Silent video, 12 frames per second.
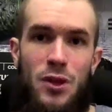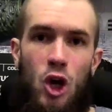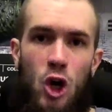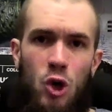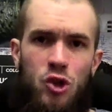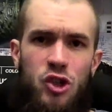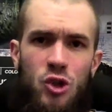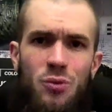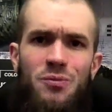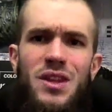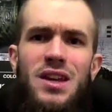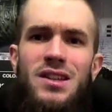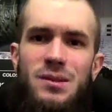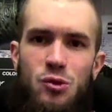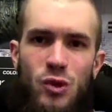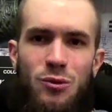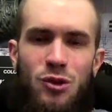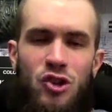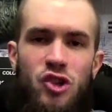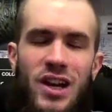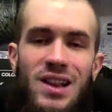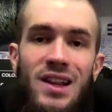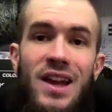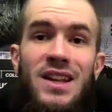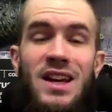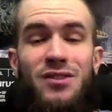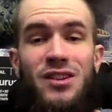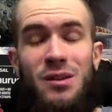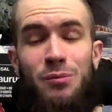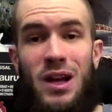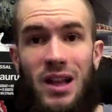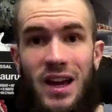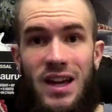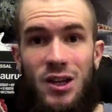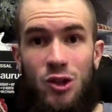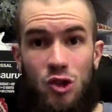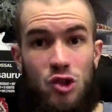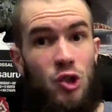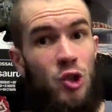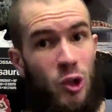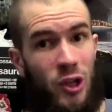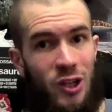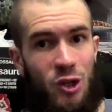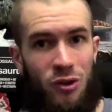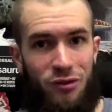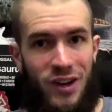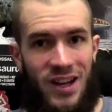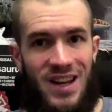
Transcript: Also, subscribe to the channel and activate the bell icon so you'll get notified